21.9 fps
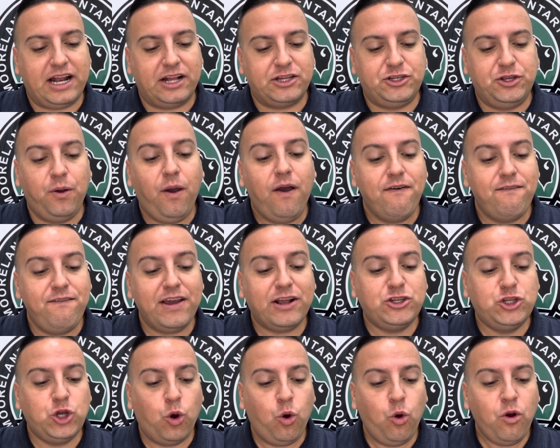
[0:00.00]
out to
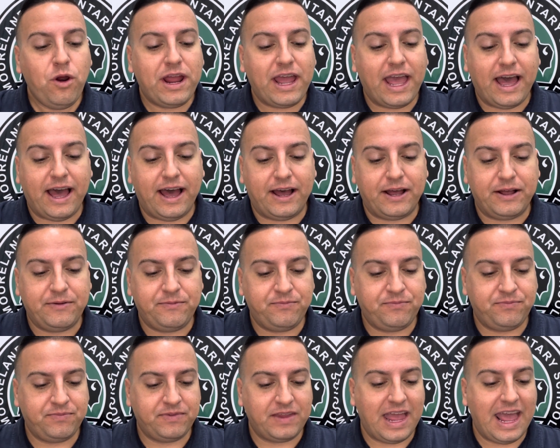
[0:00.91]
Victoria
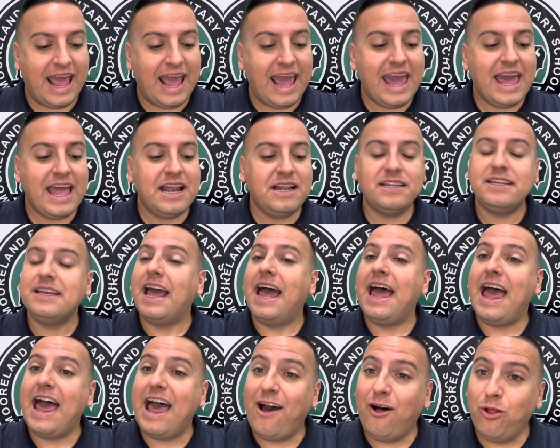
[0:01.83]
and
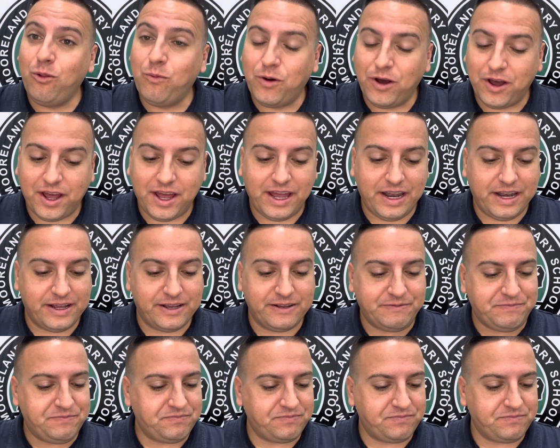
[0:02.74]
Elwood.